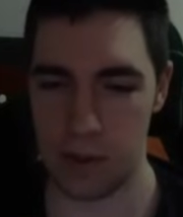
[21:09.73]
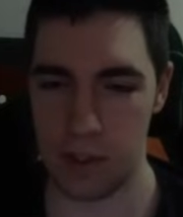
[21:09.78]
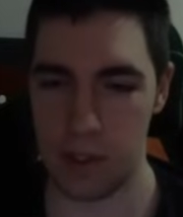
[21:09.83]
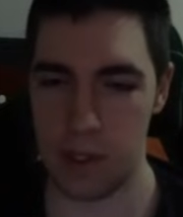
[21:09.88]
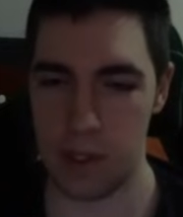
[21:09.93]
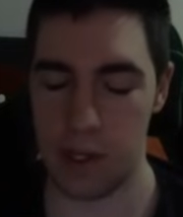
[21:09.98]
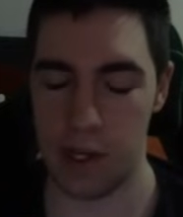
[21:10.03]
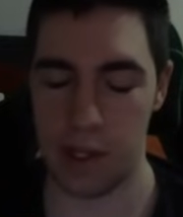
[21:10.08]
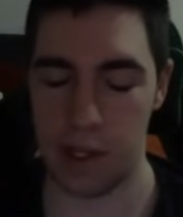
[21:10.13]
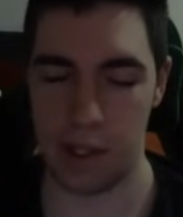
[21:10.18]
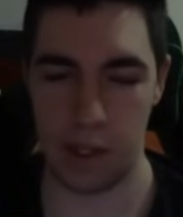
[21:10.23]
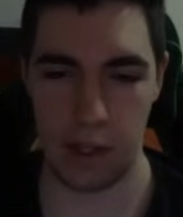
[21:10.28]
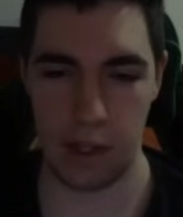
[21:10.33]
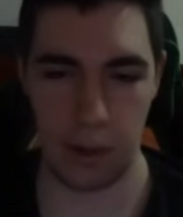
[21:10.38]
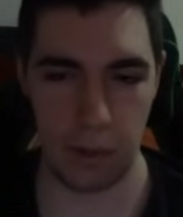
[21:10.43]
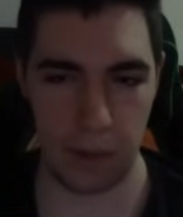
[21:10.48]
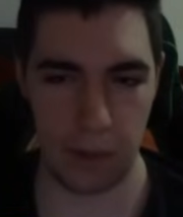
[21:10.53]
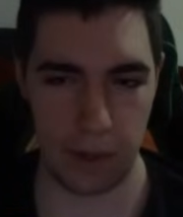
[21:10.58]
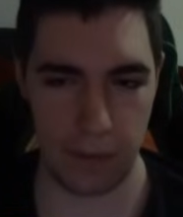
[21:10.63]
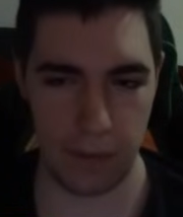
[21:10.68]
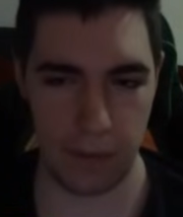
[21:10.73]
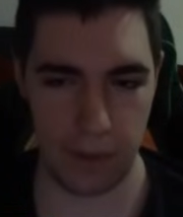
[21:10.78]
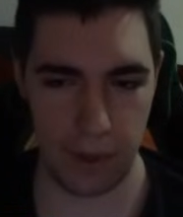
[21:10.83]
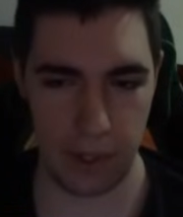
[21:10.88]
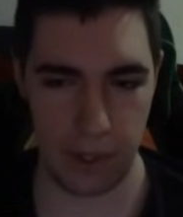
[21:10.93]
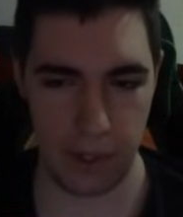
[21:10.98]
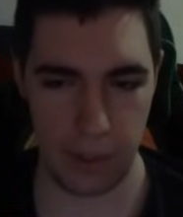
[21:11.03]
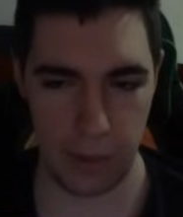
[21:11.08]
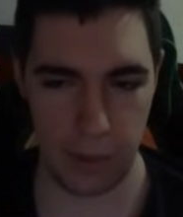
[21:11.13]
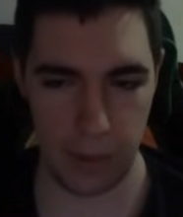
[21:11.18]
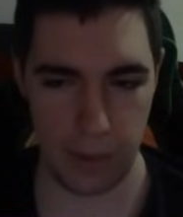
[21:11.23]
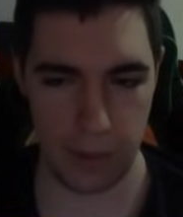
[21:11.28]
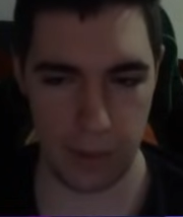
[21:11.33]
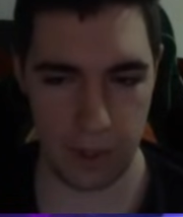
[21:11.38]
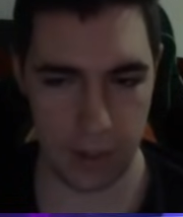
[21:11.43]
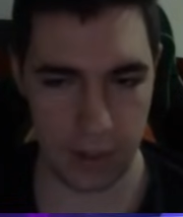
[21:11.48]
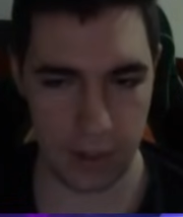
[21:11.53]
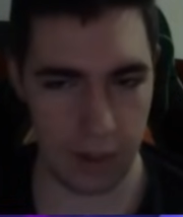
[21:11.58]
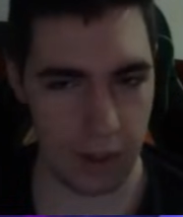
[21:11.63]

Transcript: Yeah, that'll work for you, won't it?